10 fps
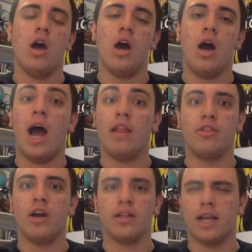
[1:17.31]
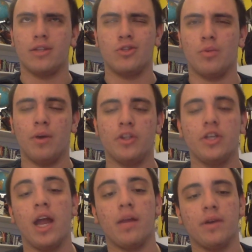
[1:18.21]
I dug that so
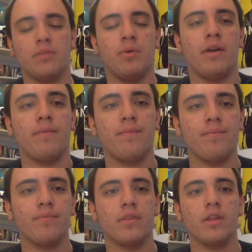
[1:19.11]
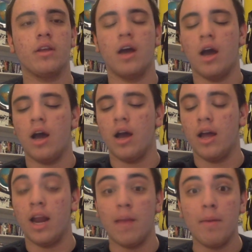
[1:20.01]
much. Anyways,
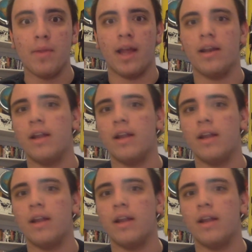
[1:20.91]
and I remember that.